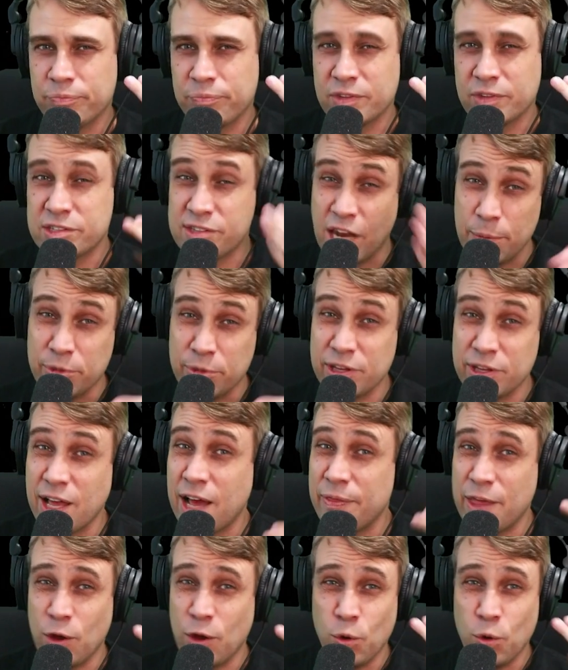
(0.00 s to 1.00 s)
startup
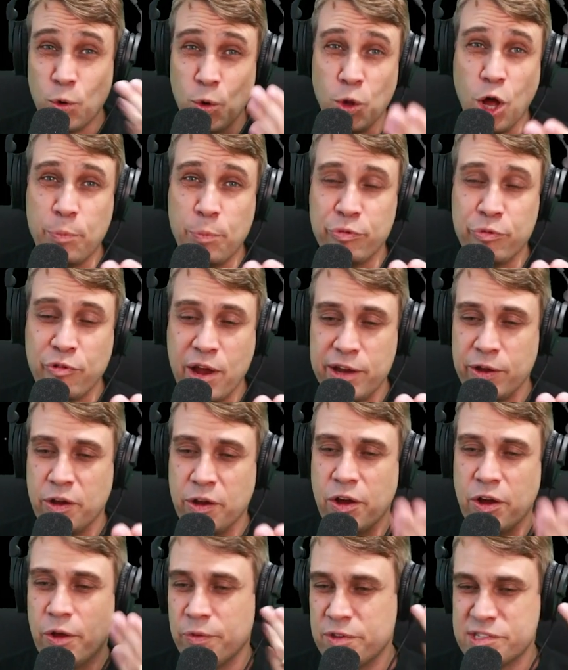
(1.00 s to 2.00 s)
cloud. They're all operating
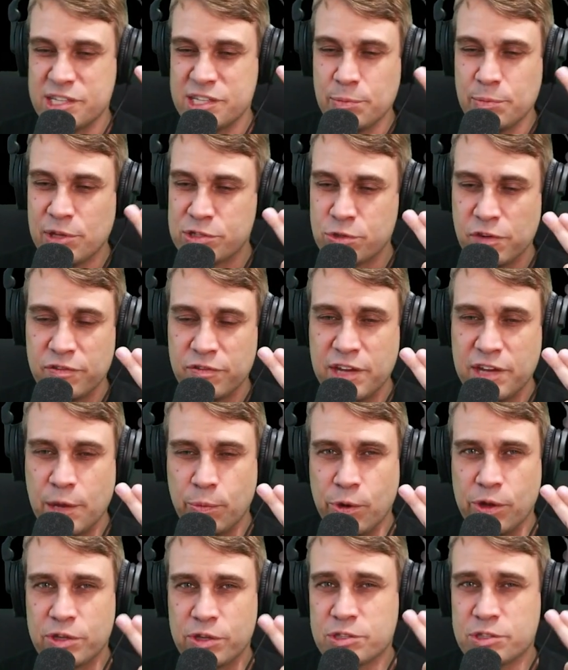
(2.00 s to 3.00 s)
on the similar sort of
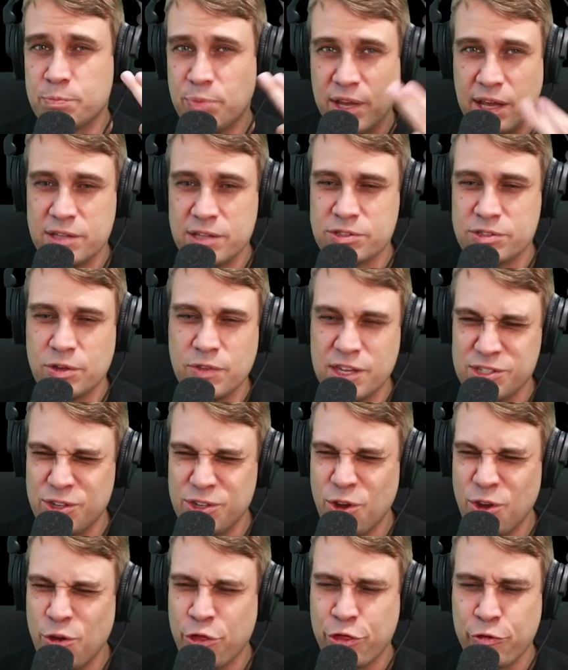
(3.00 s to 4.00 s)
network speed. So there's
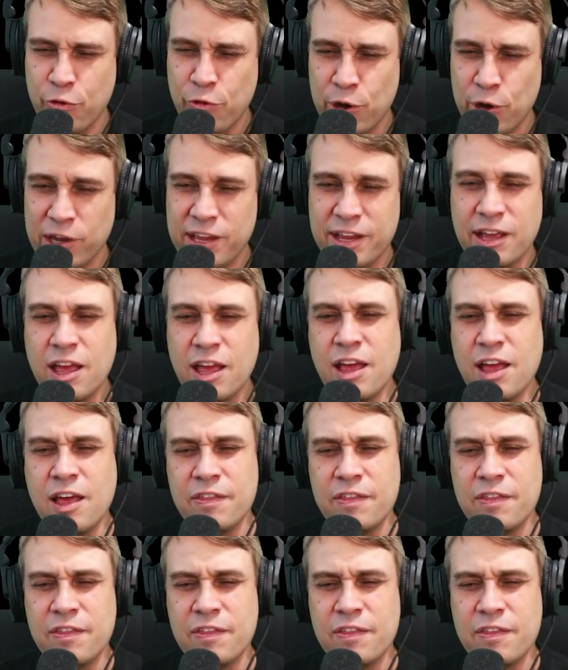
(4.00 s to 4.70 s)
no throttling.